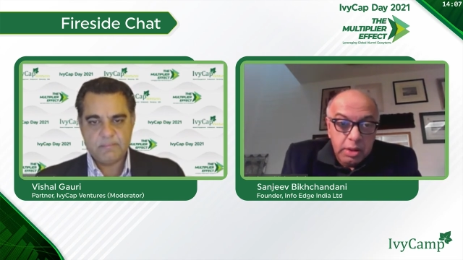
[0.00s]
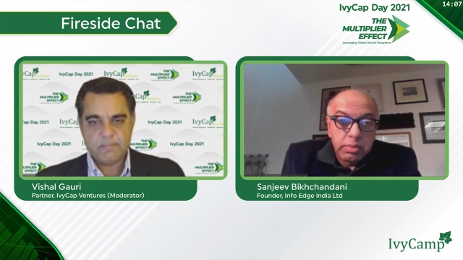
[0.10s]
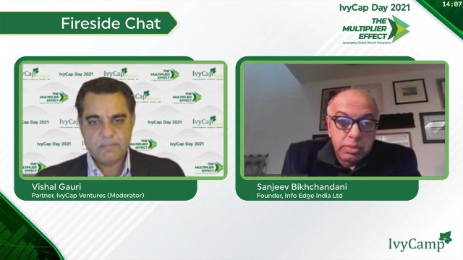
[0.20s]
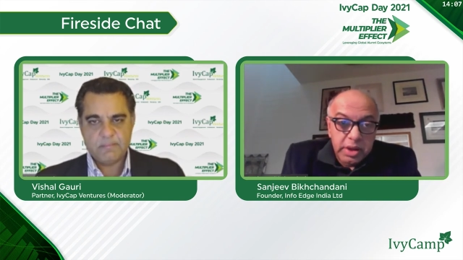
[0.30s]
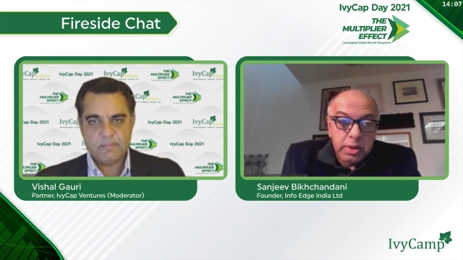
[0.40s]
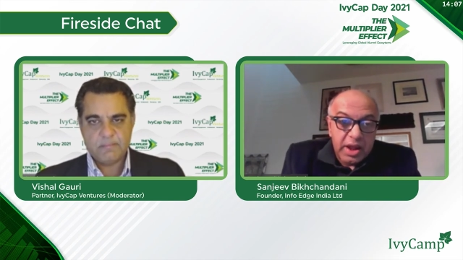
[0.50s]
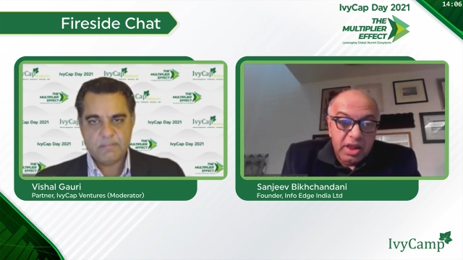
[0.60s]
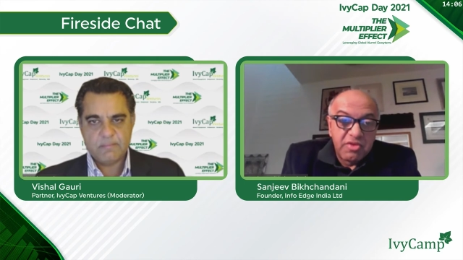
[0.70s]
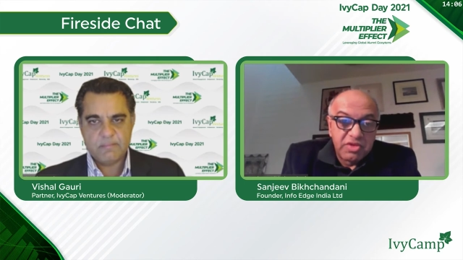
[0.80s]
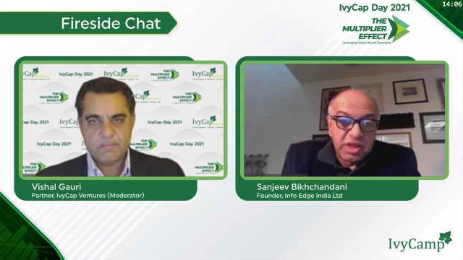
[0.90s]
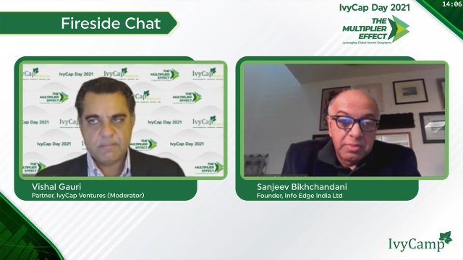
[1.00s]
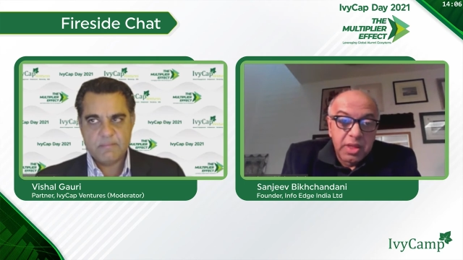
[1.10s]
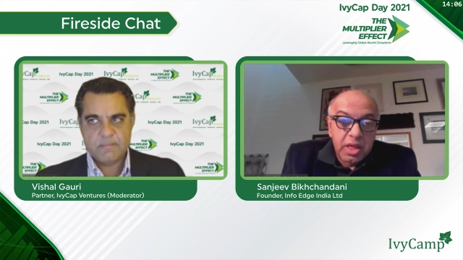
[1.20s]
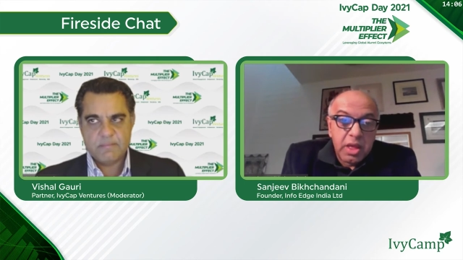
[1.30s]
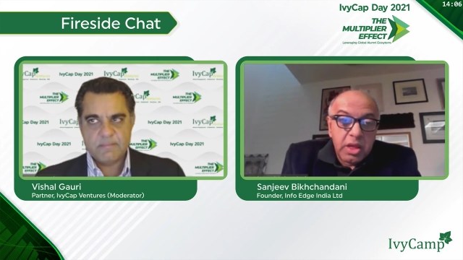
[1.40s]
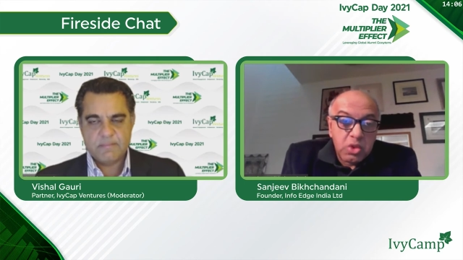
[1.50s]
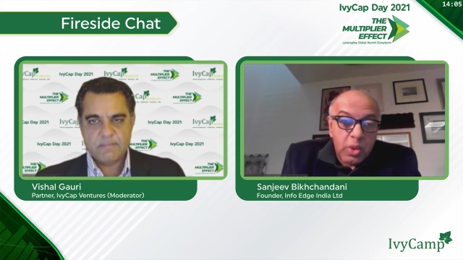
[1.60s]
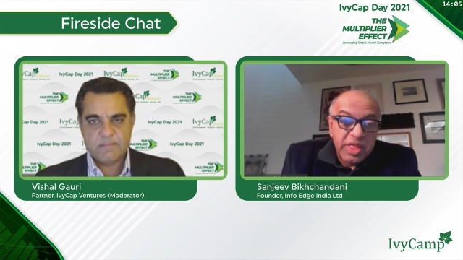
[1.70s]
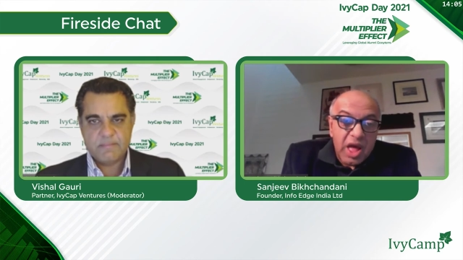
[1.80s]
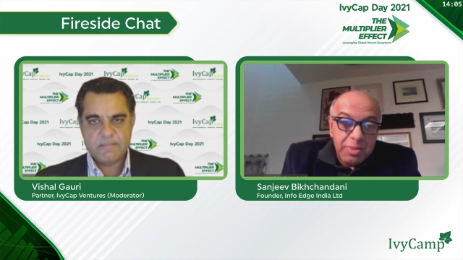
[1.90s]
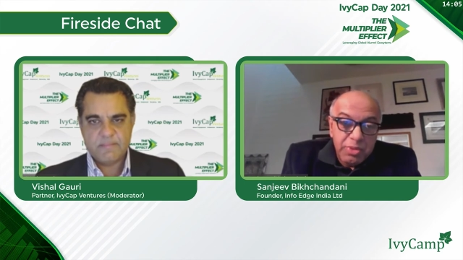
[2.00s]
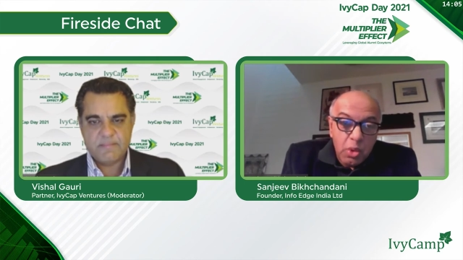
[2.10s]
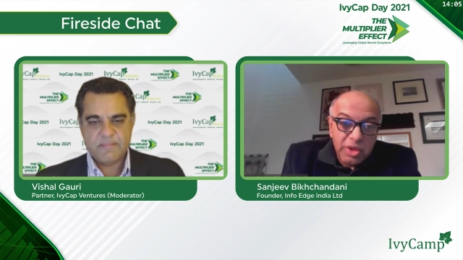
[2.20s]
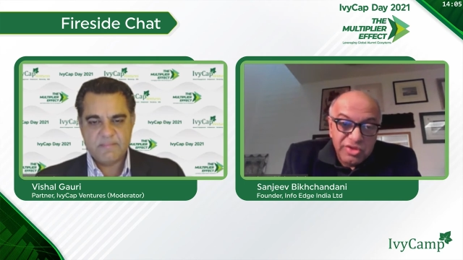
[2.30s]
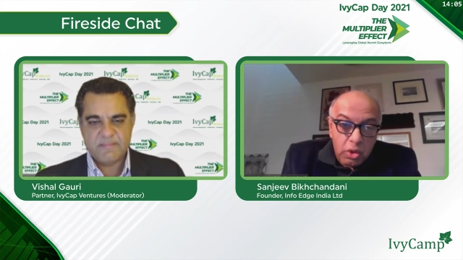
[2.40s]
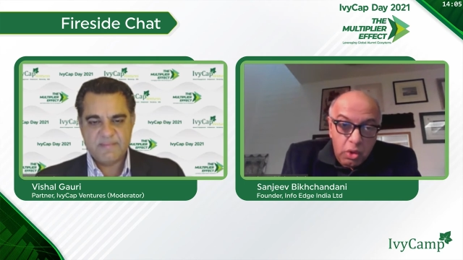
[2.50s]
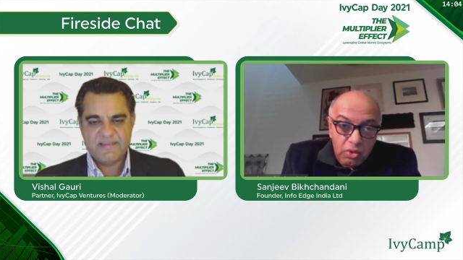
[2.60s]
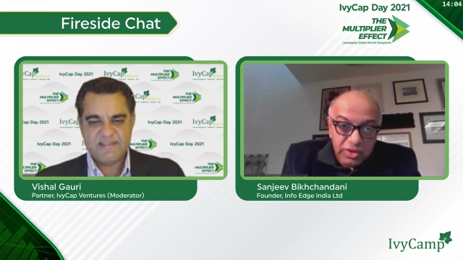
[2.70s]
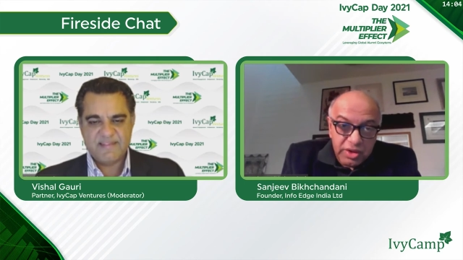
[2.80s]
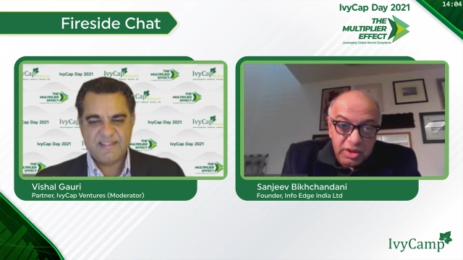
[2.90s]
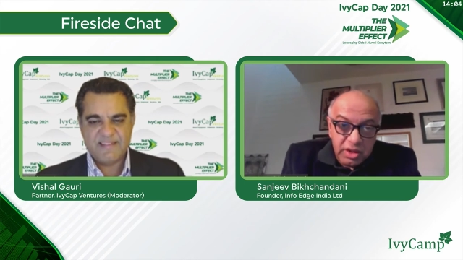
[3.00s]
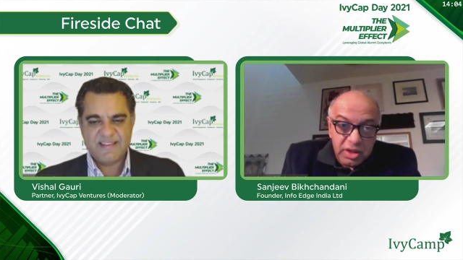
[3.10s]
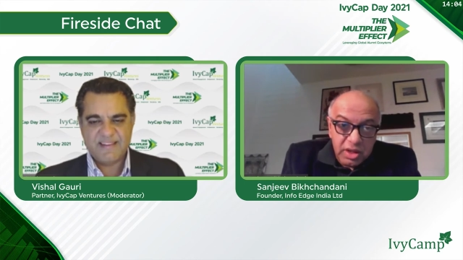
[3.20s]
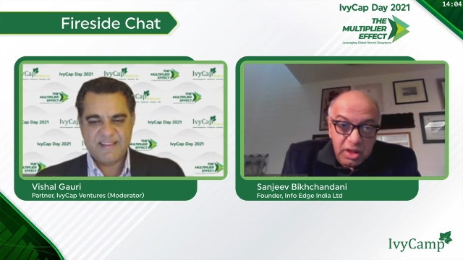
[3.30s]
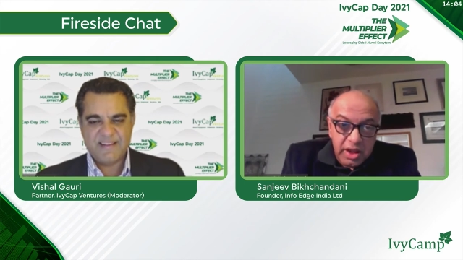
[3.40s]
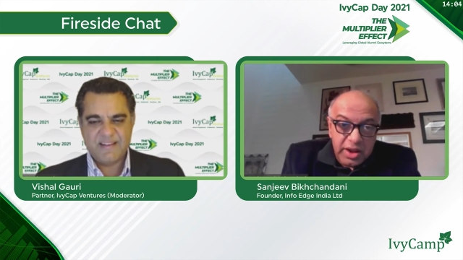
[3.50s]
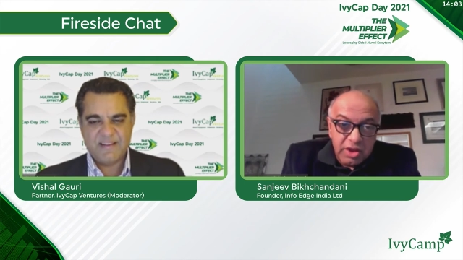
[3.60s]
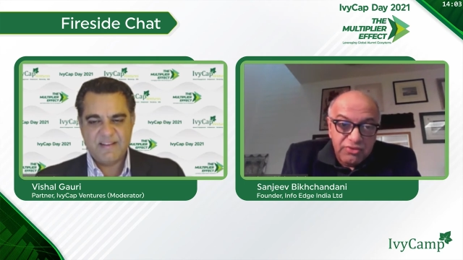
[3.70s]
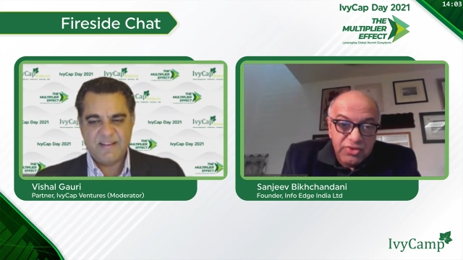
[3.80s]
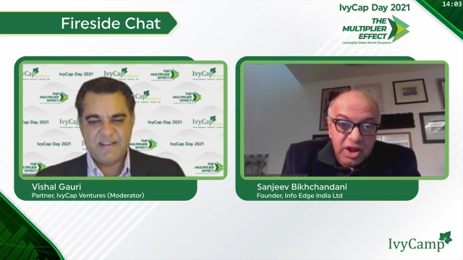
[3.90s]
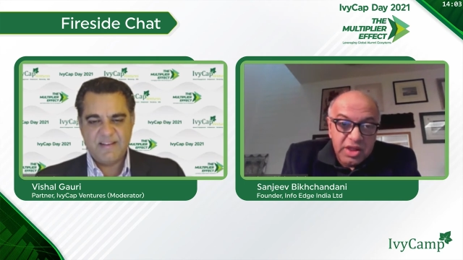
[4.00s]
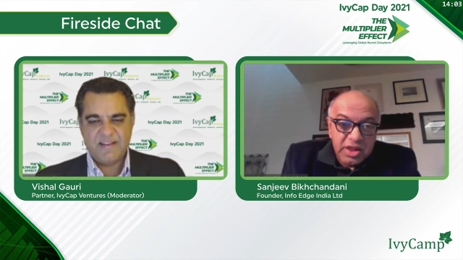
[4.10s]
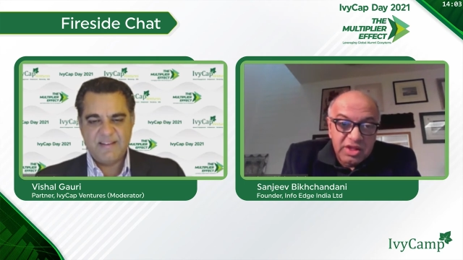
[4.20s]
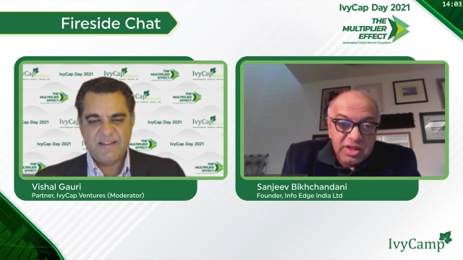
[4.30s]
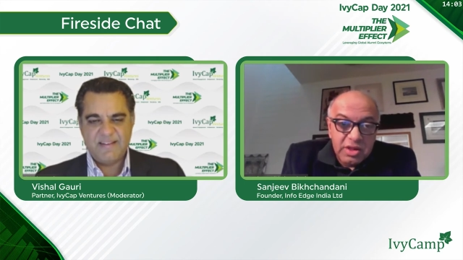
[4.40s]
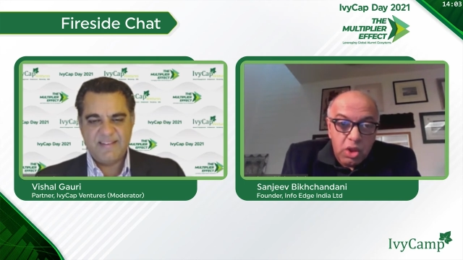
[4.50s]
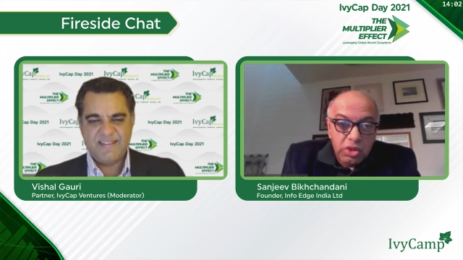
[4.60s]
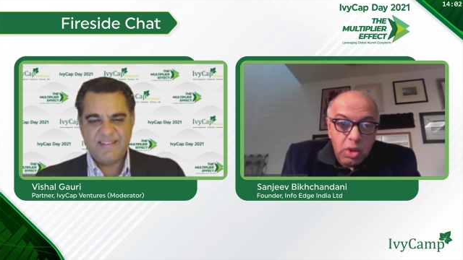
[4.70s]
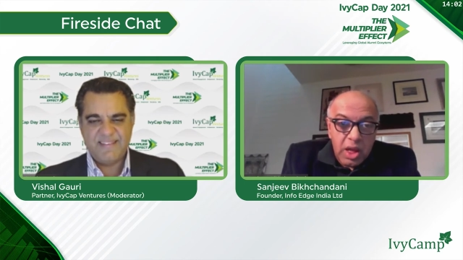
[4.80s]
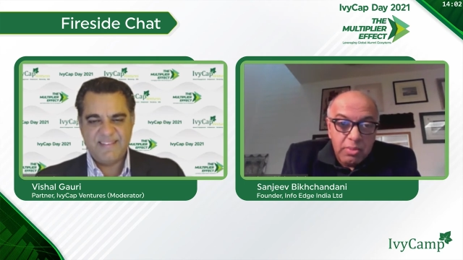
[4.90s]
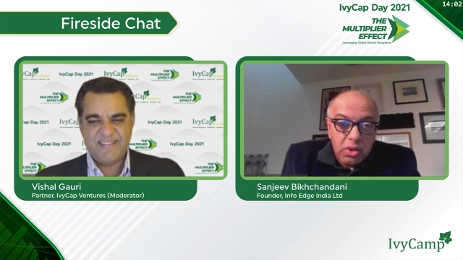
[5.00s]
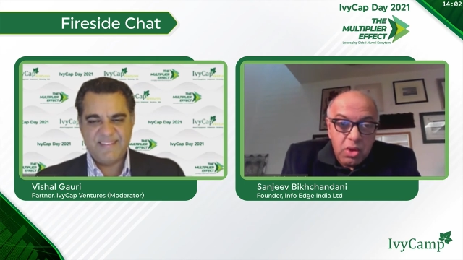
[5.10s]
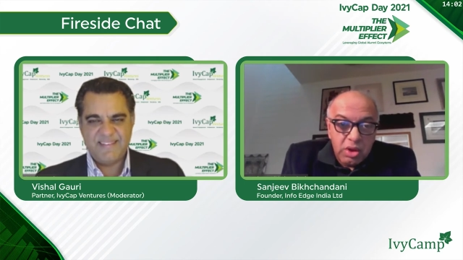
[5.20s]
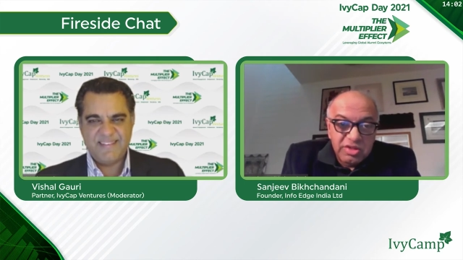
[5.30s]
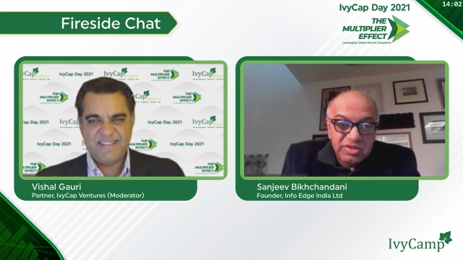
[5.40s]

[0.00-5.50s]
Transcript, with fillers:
Speaker 1: he did handle everything. So when the IPO was over, I kind of figured that listen, although I'm called the